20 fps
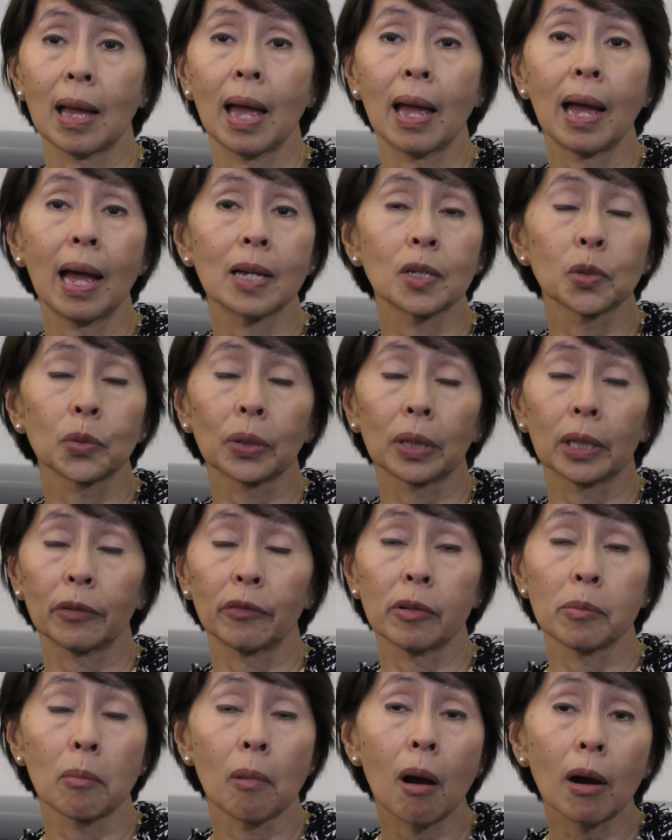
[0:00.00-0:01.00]
has really
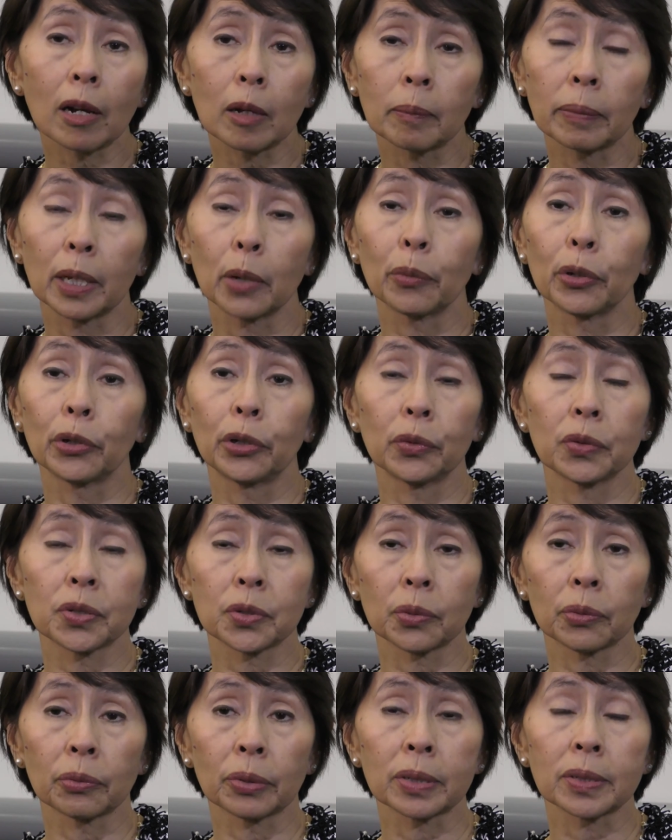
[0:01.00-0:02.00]
remarkably
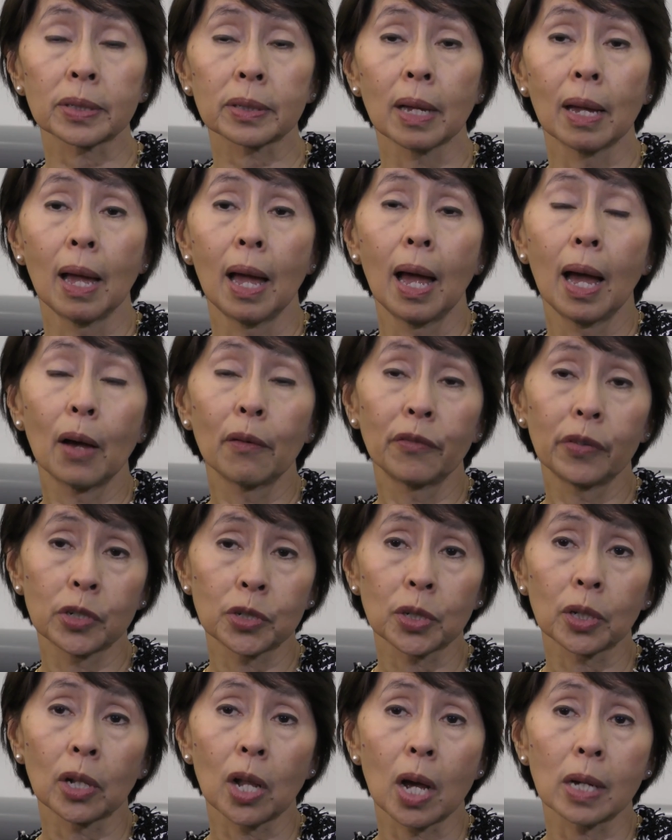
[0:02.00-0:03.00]
reduced the risk of
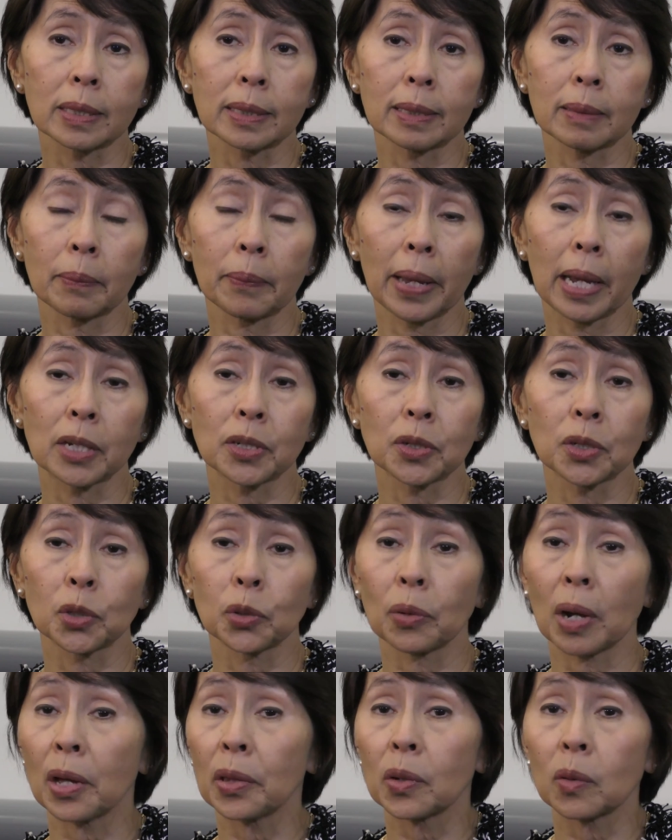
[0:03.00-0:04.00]
vision loss in patients
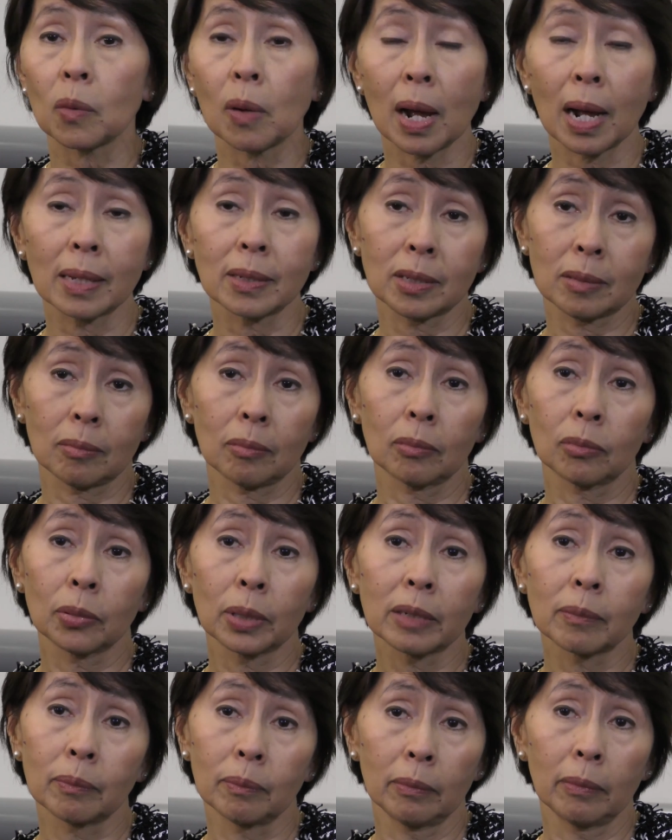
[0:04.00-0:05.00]
who otherwise
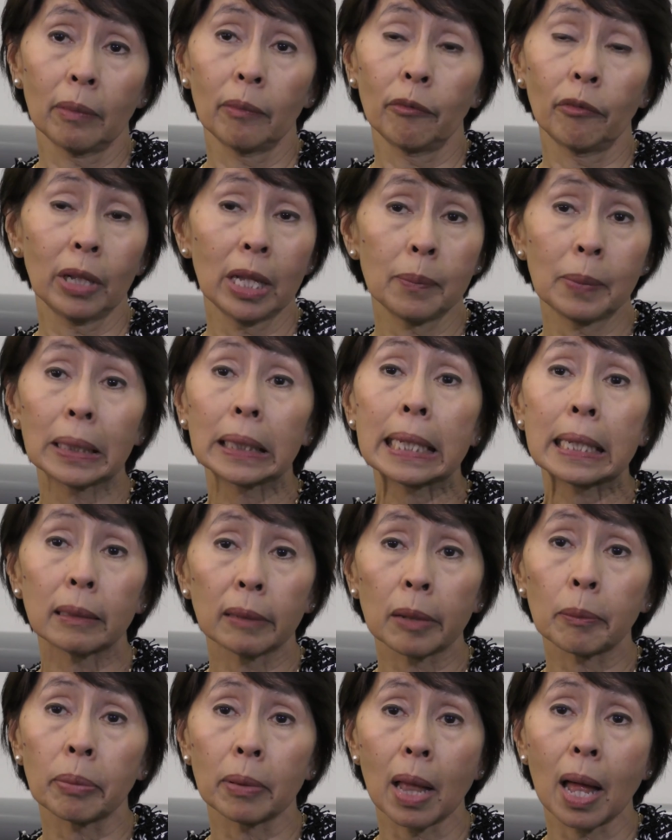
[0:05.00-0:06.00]
would really be
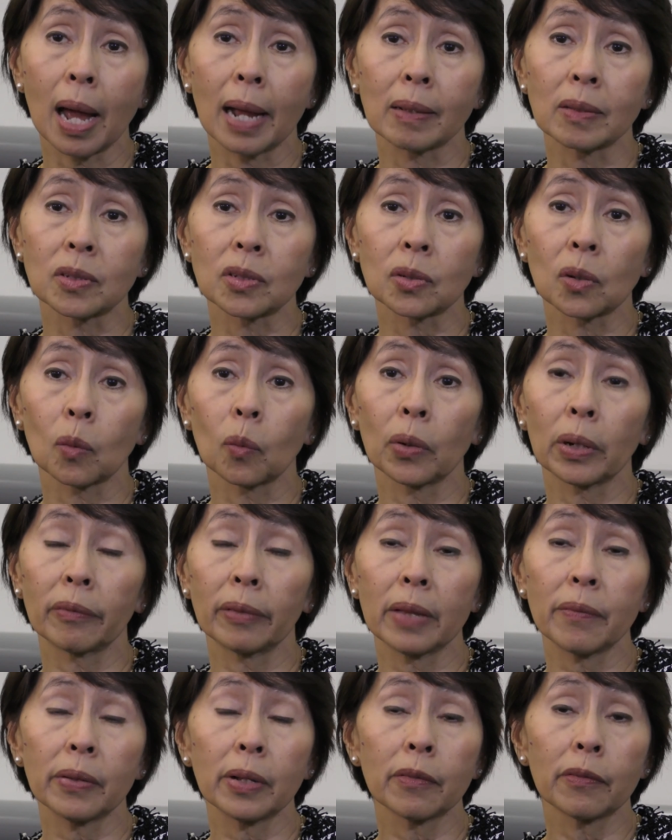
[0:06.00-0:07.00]
legally blind. So we
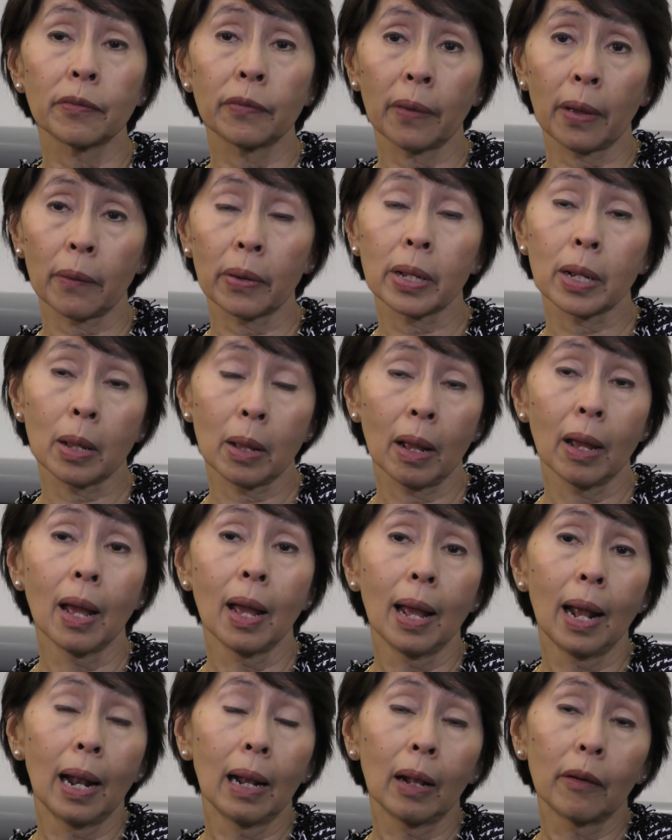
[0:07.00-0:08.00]
live in a very
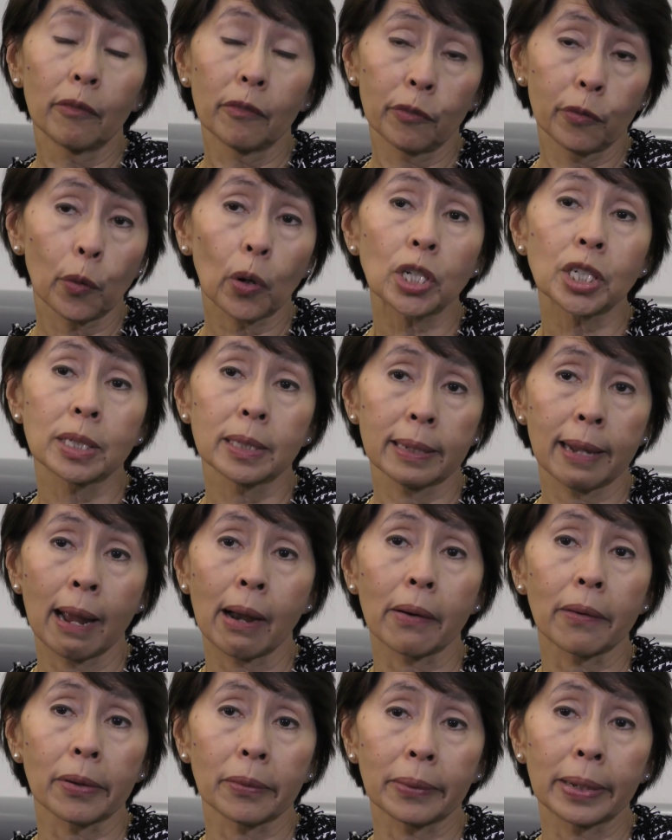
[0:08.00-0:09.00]
fortunate
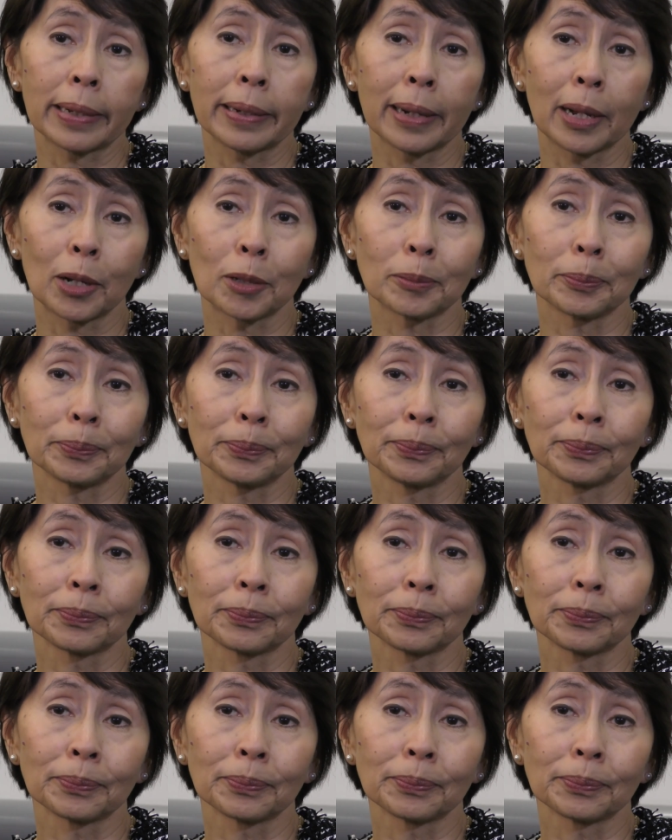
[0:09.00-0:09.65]
era right now.